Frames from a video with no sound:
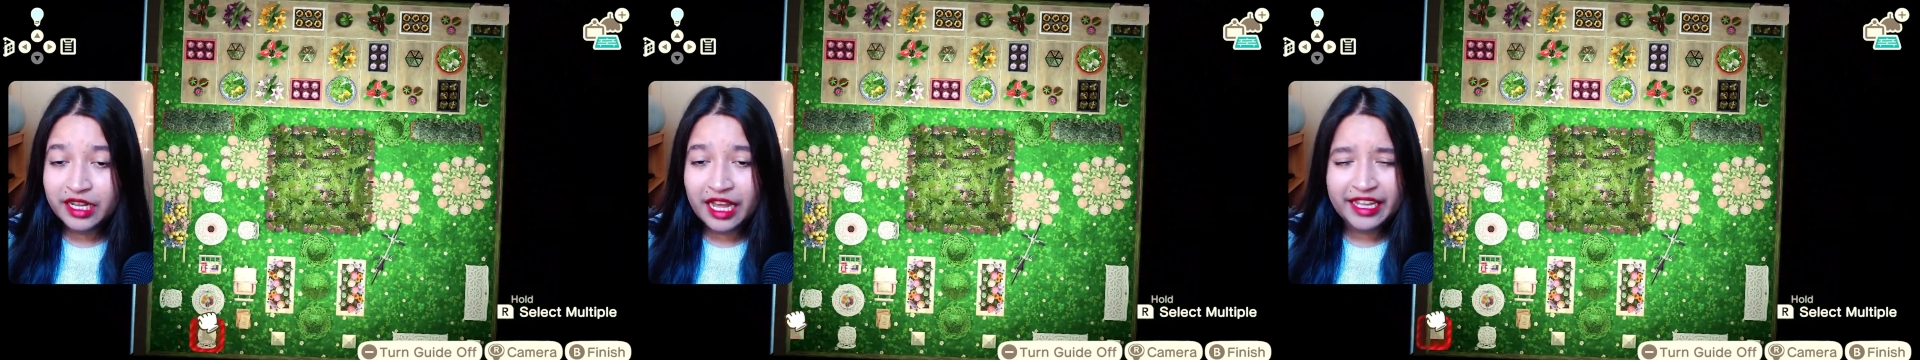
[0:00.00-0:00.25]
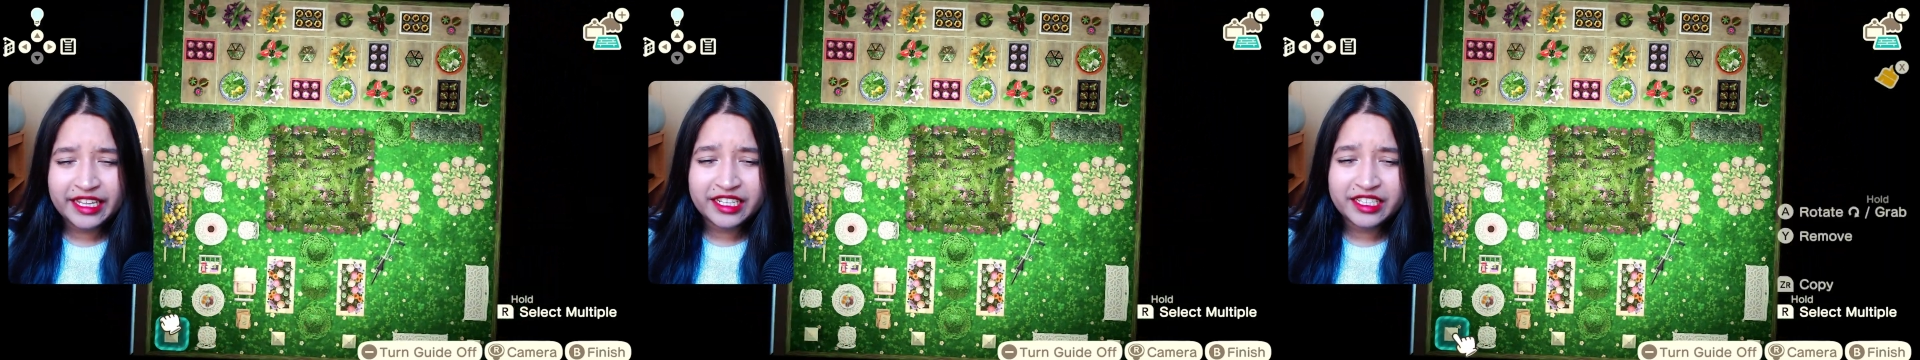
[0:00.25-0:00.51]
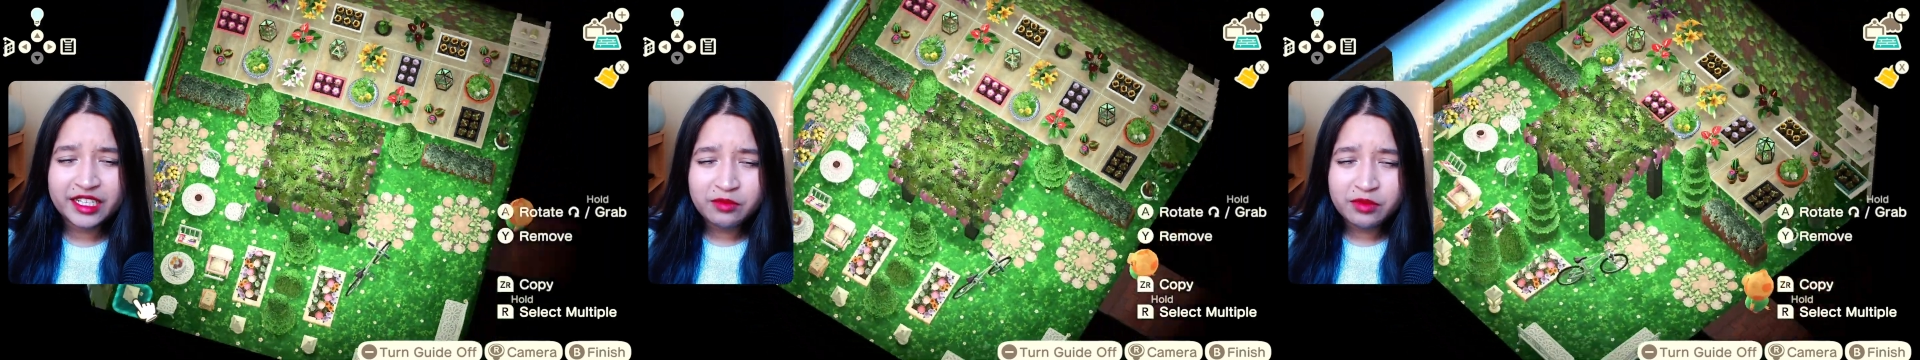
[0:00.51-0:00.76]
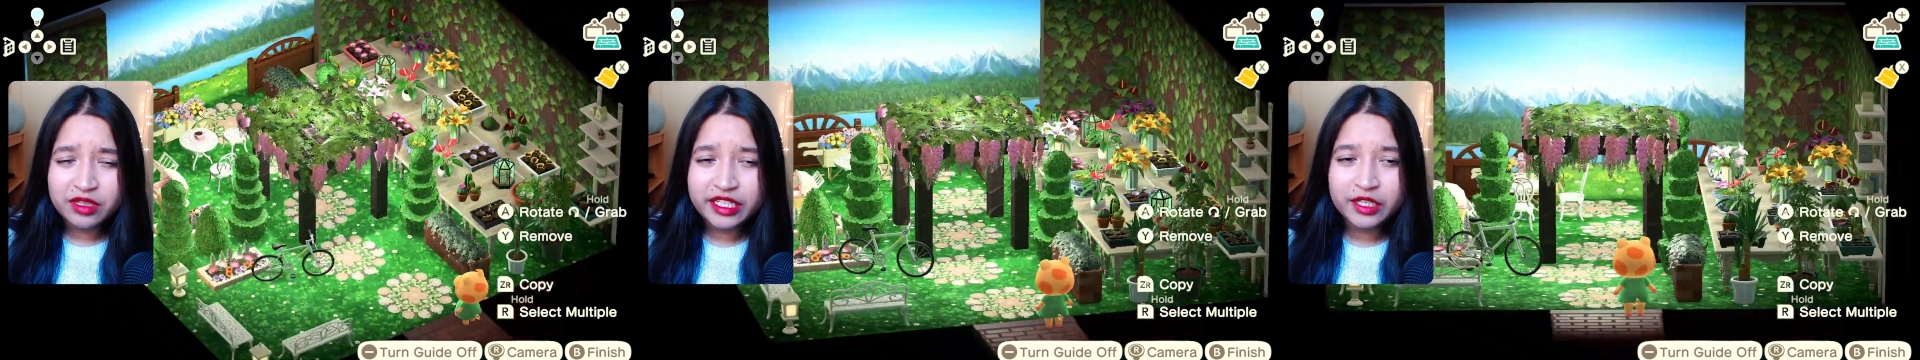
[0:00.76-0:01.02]
I didn't
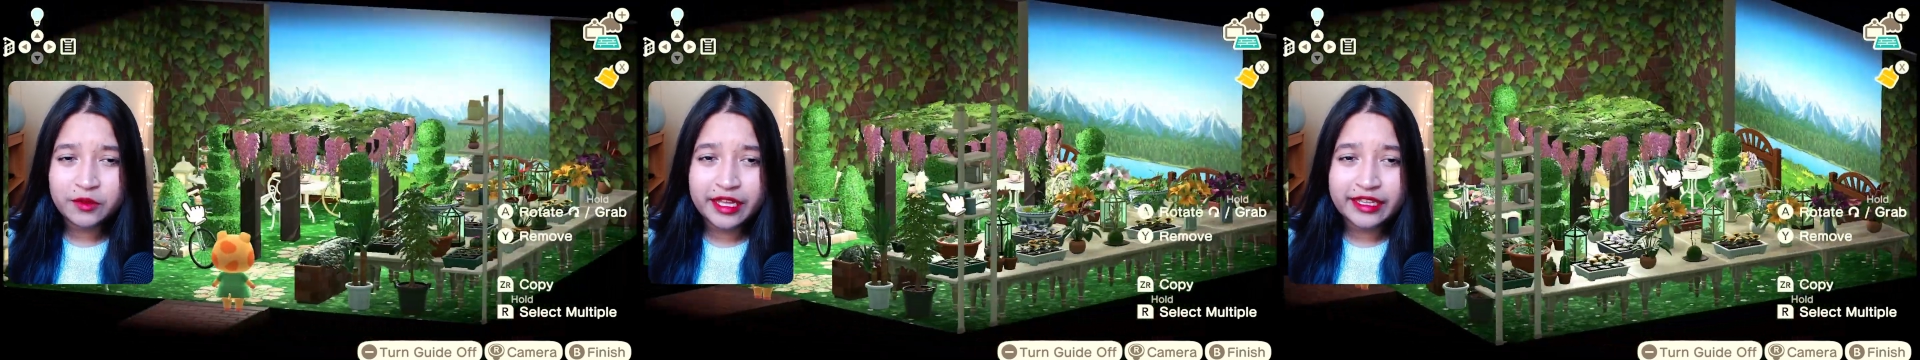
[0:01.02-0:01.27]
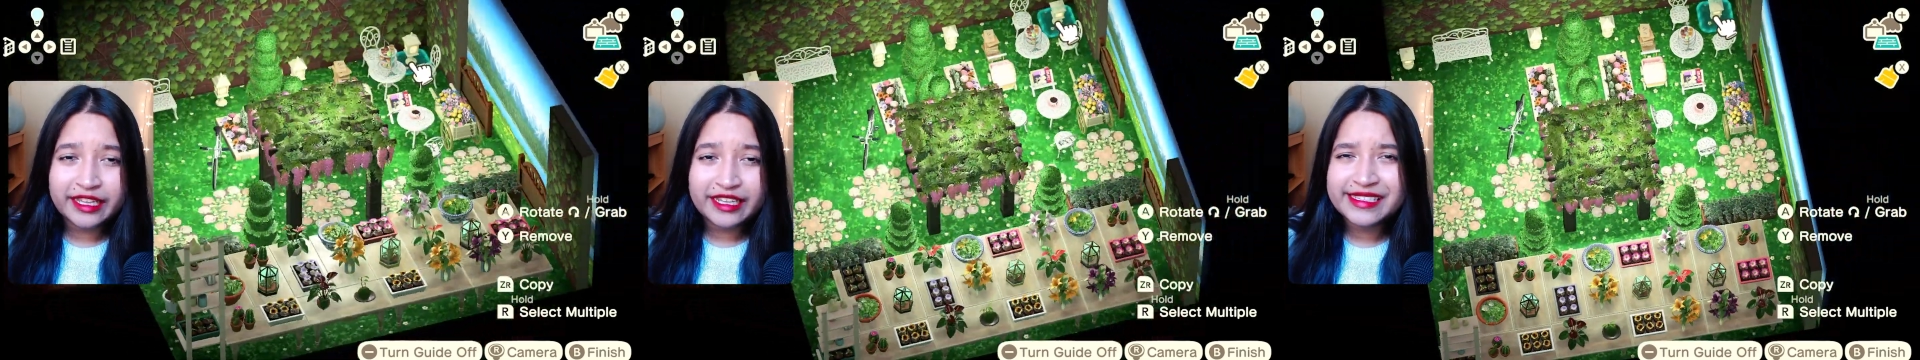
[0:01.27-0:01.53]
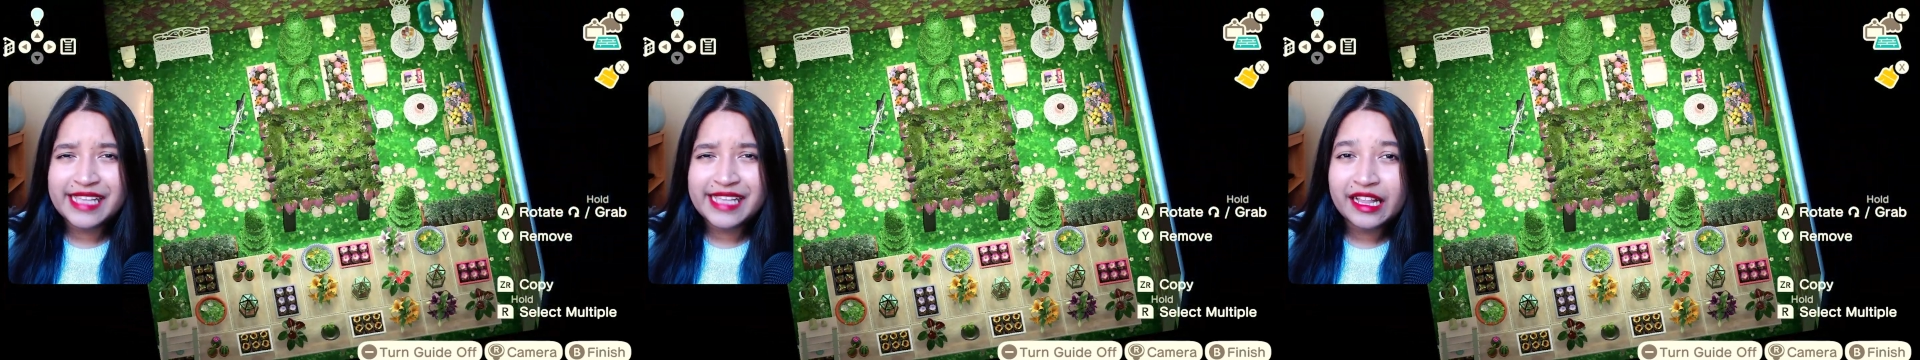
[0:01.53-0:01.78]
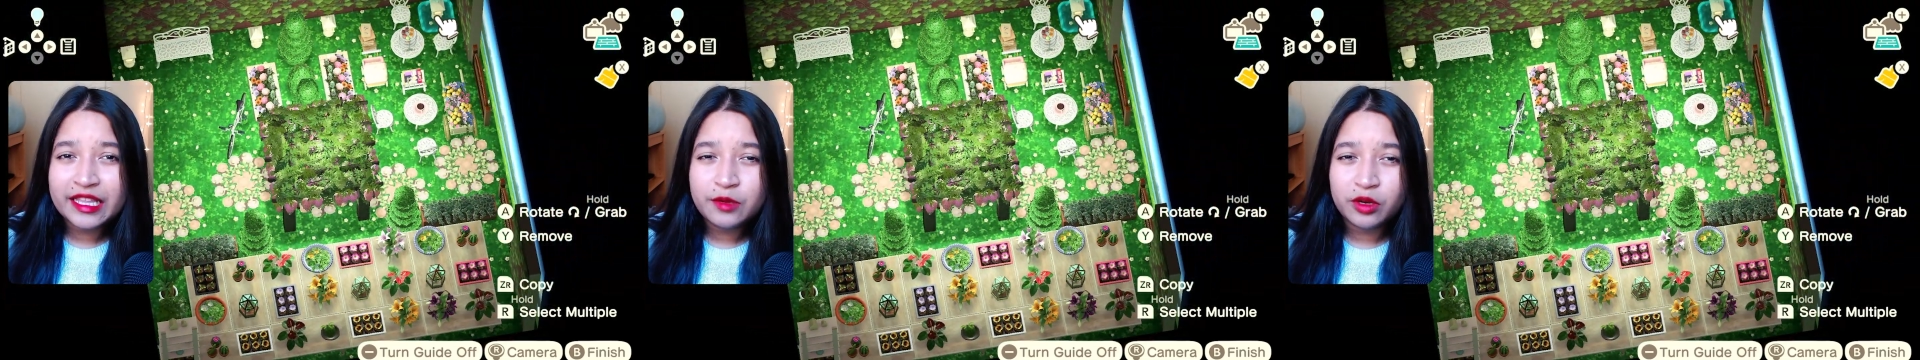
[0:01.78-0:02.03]
really know like
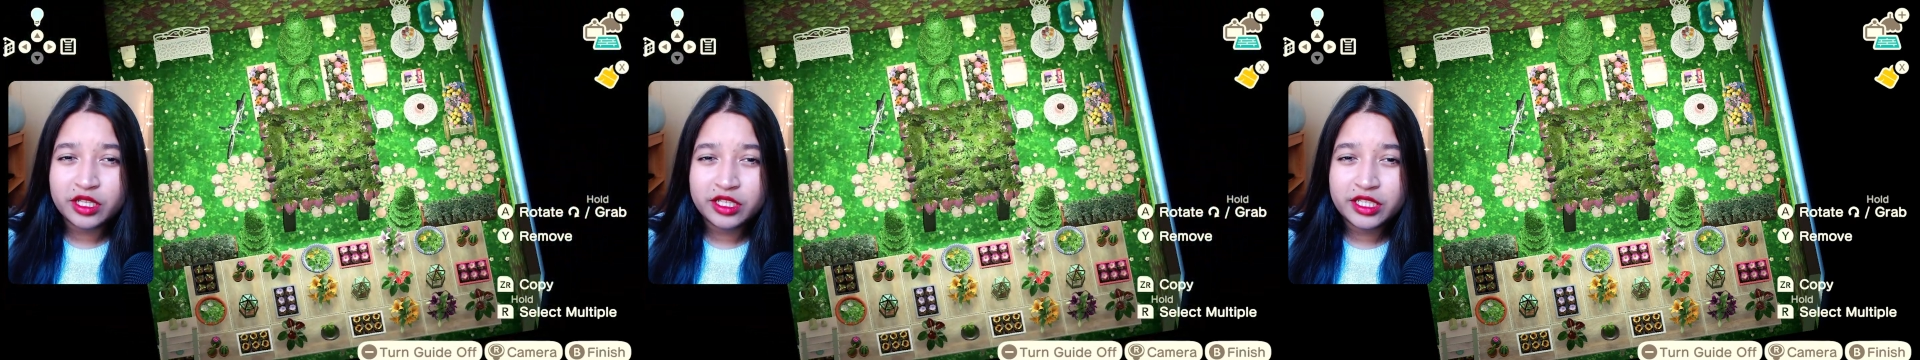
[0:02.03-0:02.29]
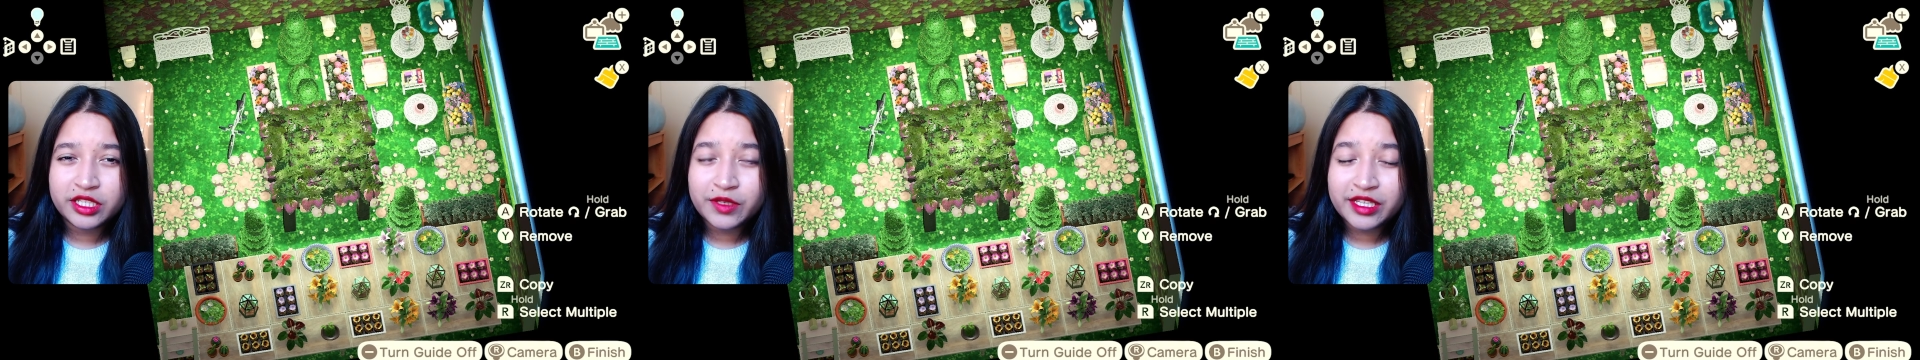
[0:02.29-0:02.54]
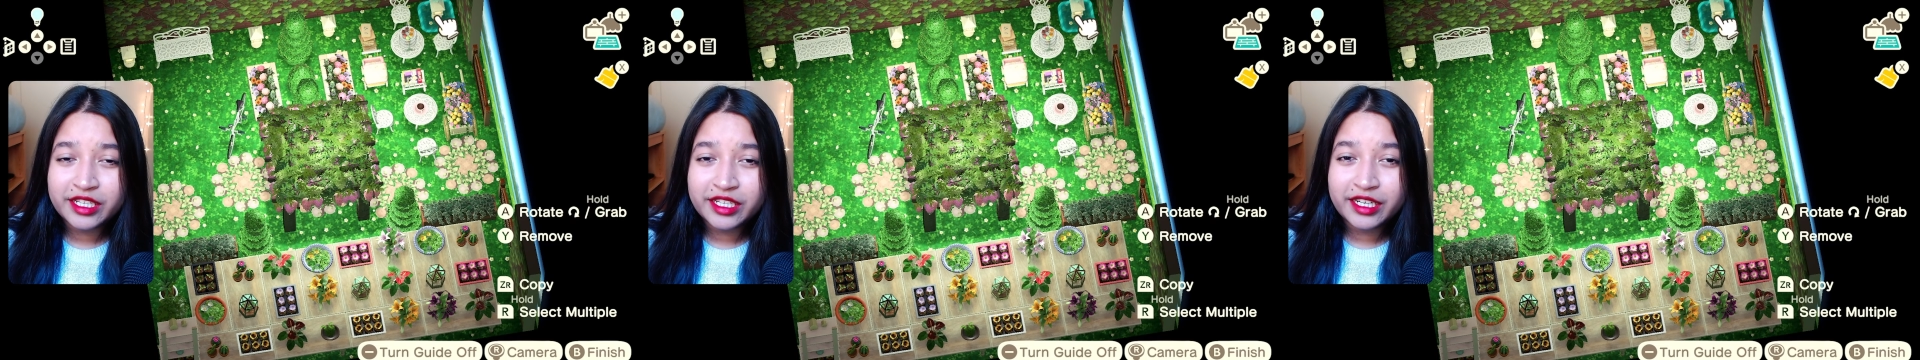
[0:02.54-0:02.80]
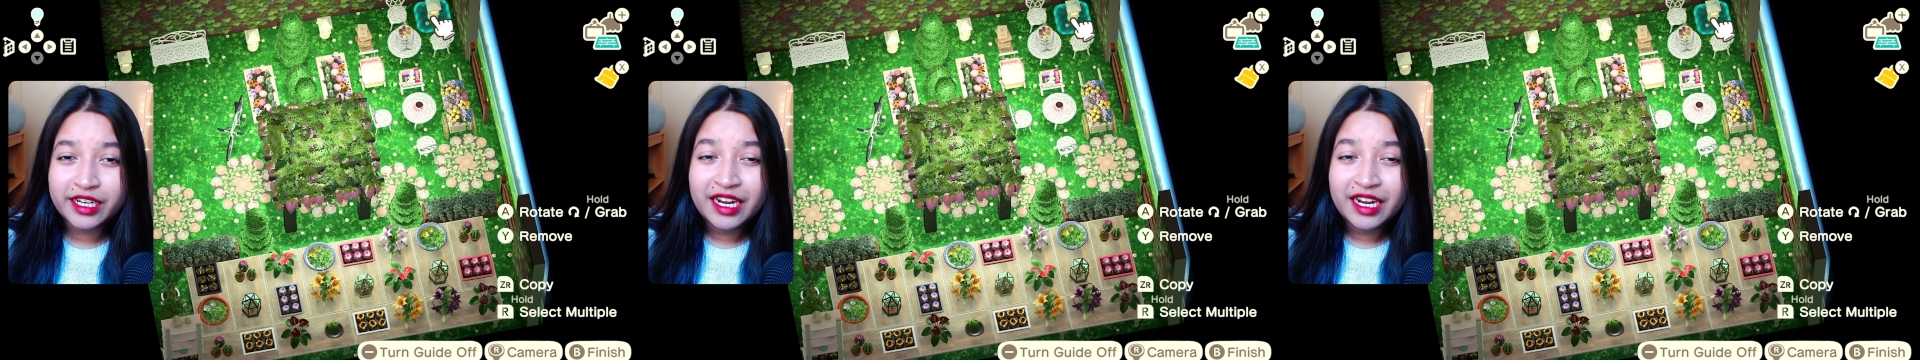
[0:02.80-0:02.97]
exactly what to do here.